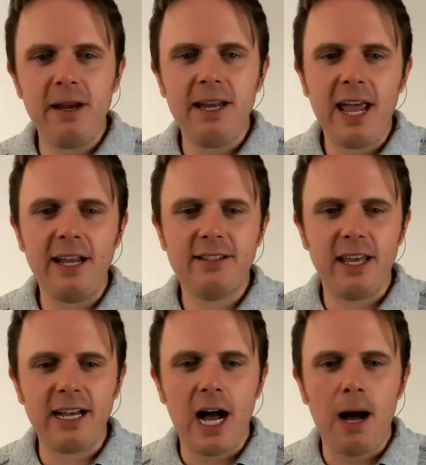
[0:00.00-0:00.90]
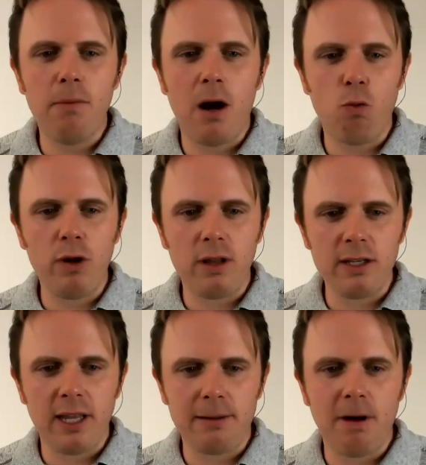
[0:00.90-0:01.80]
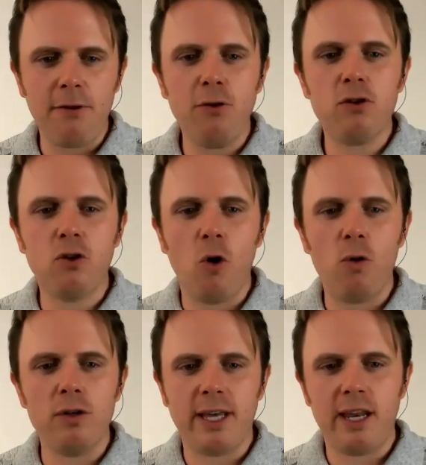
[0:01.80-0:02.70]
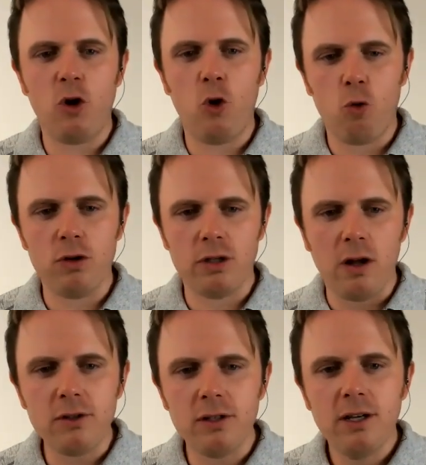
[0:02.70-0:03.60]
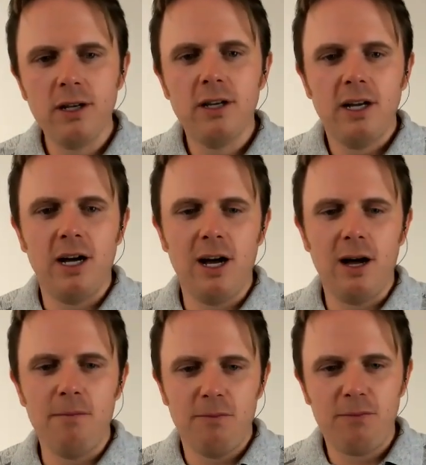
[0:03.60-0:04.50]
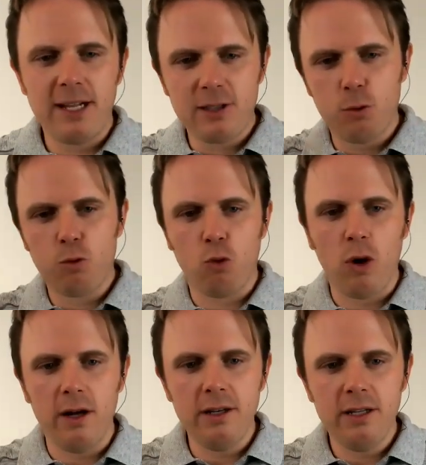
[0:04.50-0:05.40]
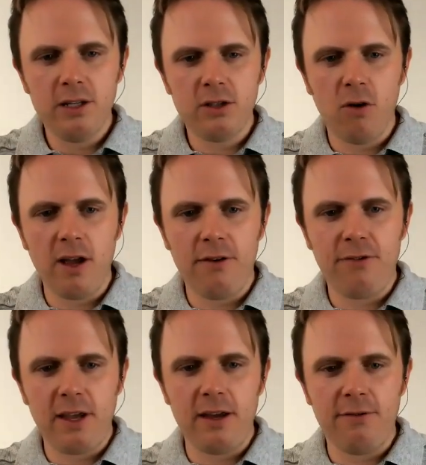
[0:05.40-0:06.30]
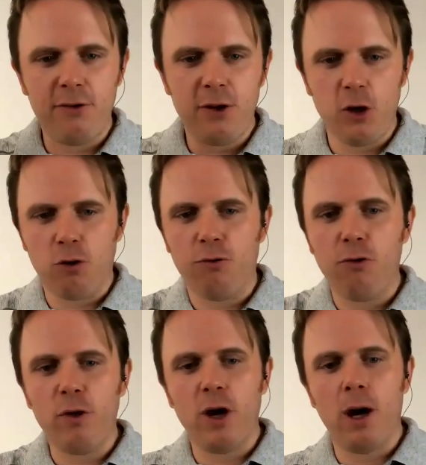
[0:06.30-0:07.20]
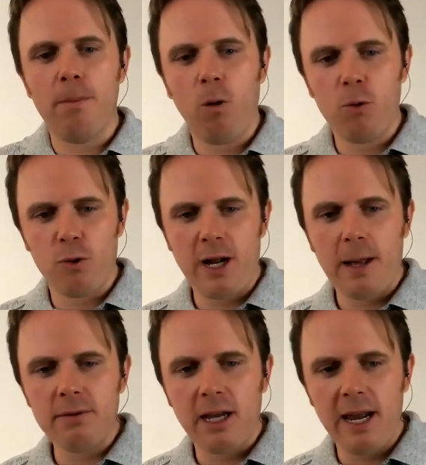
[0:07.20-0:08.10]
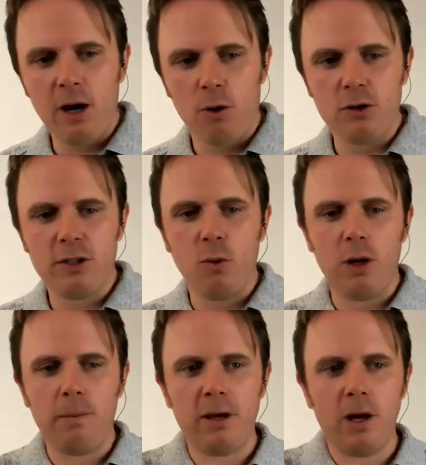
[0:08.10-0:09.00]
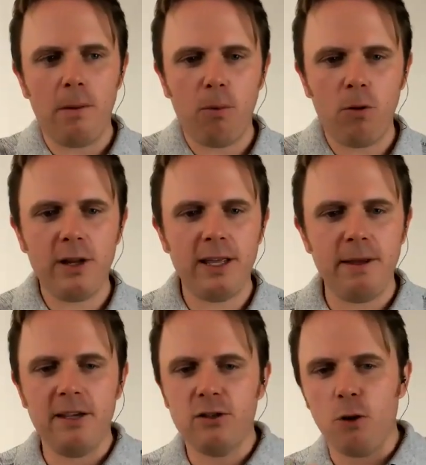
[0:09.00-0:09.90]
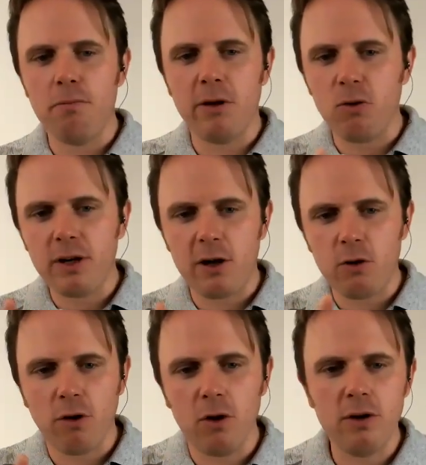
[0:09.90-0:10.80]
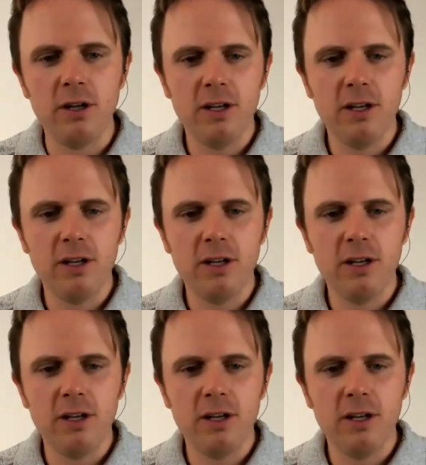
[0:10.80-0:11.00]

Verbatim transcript: hey, it's like, I'm, I'm real. Like my first goal was getting you a result. Um, that's number one. So if, if you're fully on board with what I'm saying, or you still want to be on board, is there a middle kind of road,